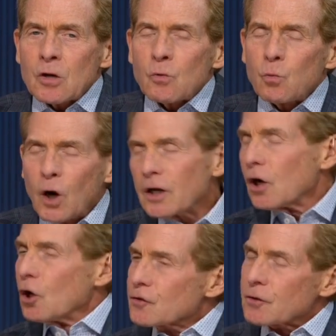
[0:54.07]
what
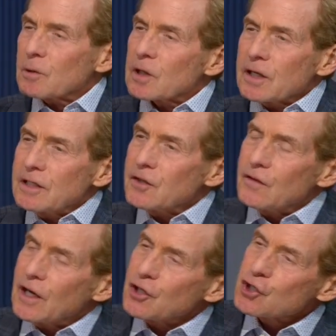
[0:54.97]
ultimately did
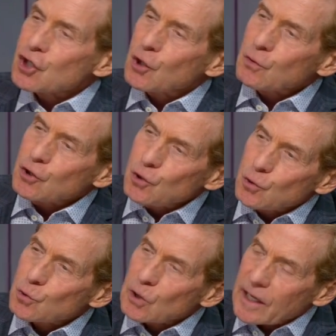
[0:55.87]
they show
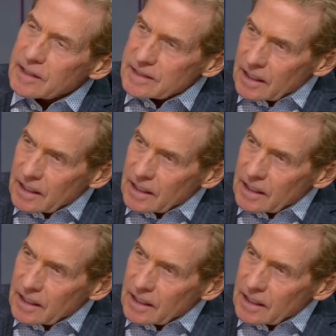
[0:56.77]
you last